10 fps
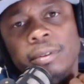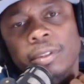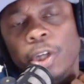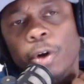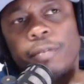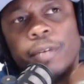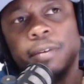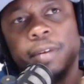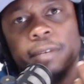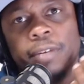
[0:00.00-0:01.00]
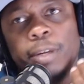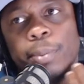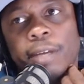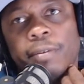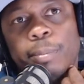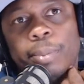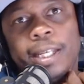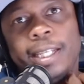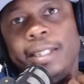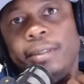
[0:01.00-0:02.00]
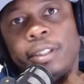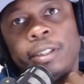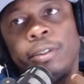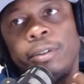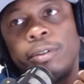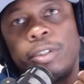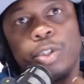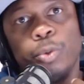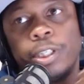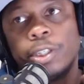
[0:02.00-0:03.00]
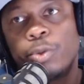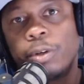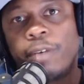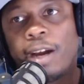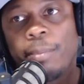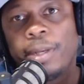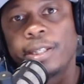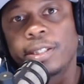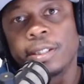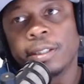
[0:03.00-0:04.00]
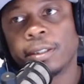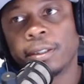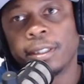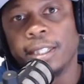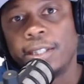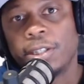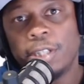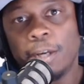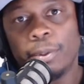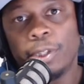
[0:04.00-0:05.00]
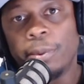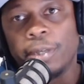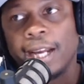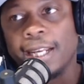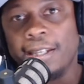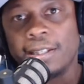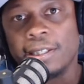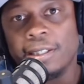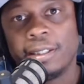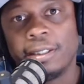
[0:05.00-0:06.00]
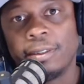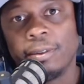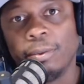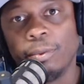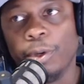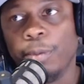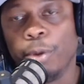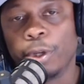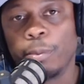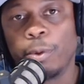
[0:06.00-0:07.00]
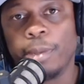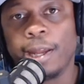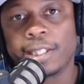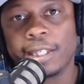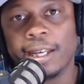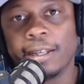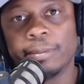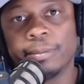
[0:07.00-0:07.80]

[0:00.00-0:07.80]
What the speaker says: You know, if he played 20 to 25 minutes, he's a double-double guy easily with multiple blocks a game.